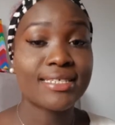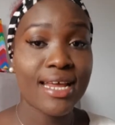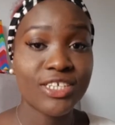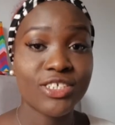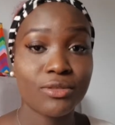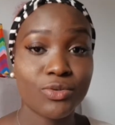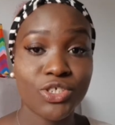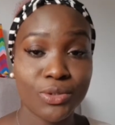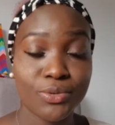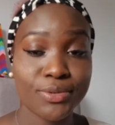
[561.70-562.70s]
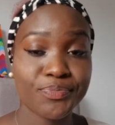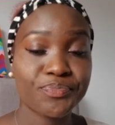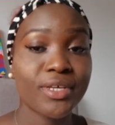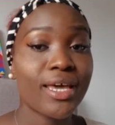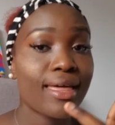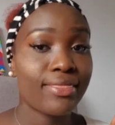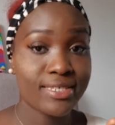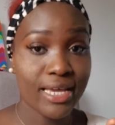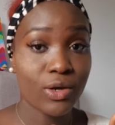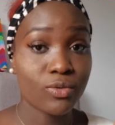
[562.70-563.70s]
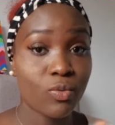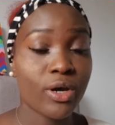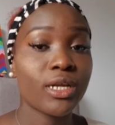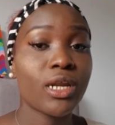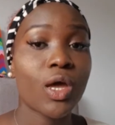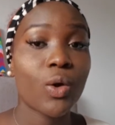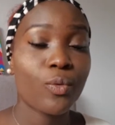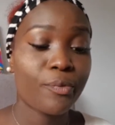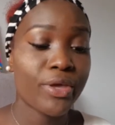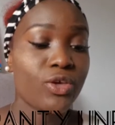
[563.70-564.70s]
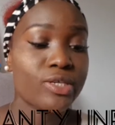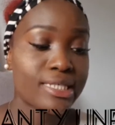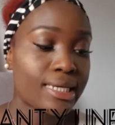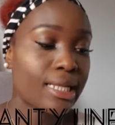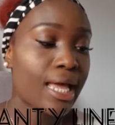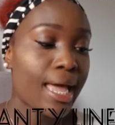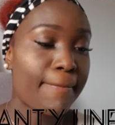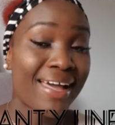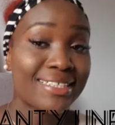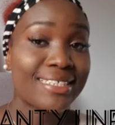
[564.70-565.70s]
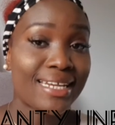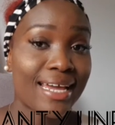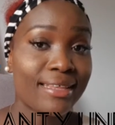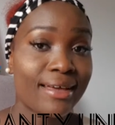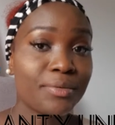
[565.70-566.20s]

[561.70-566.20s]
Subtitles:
liner as an eyeshadow shield. The second one will be using a panty